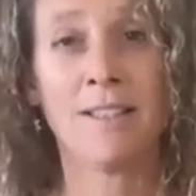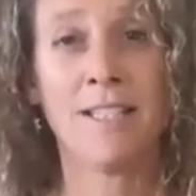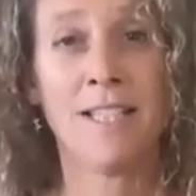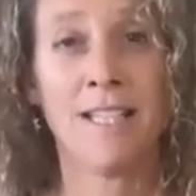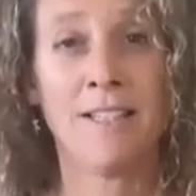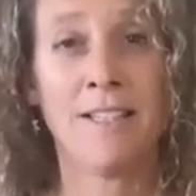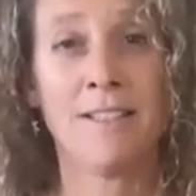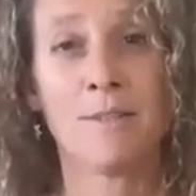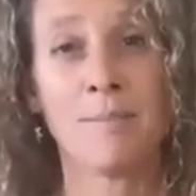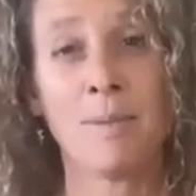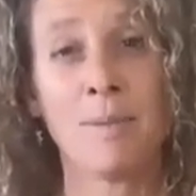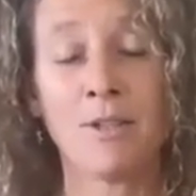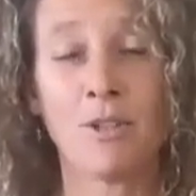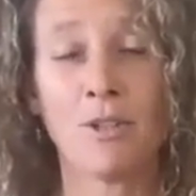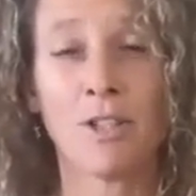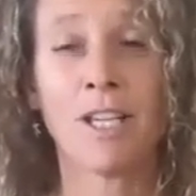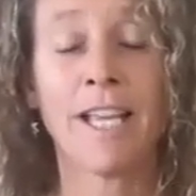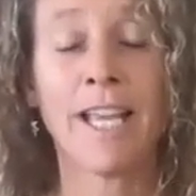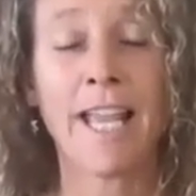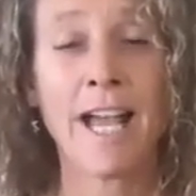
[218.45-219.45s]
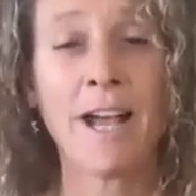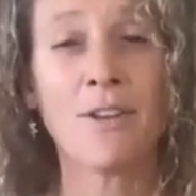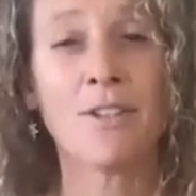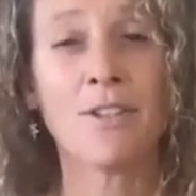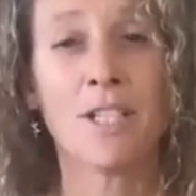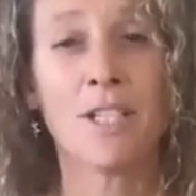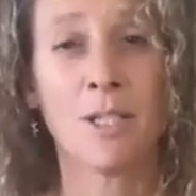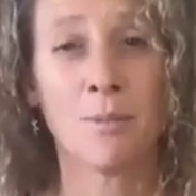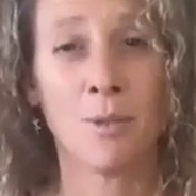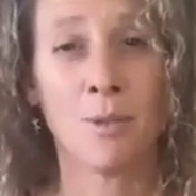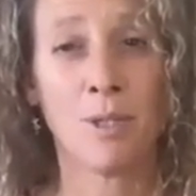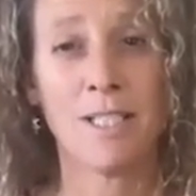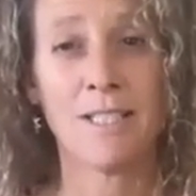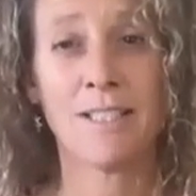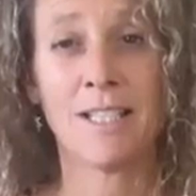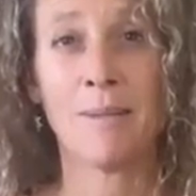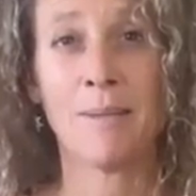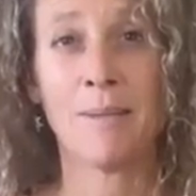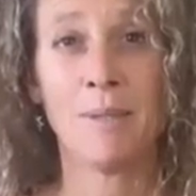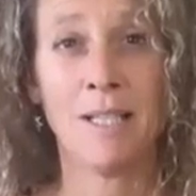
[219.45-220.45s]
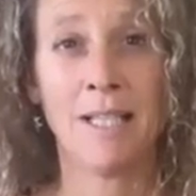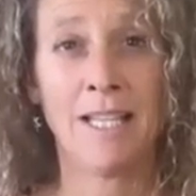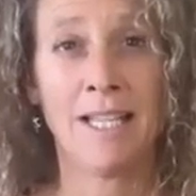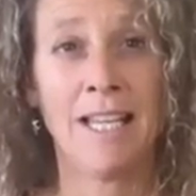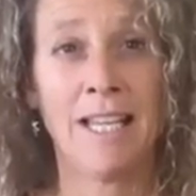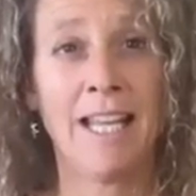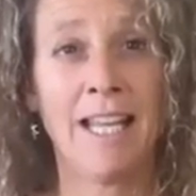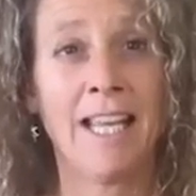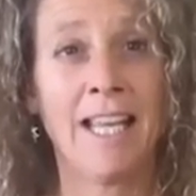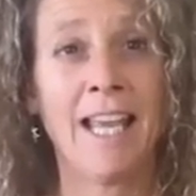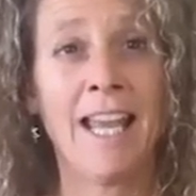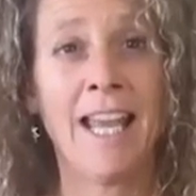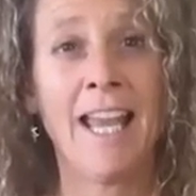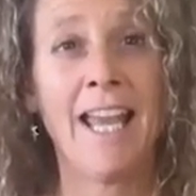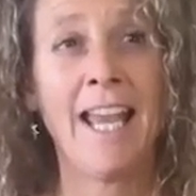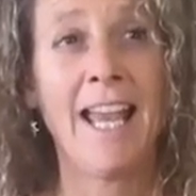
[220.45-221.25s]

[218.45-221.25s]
these special cacao ceremonies that I've been leading,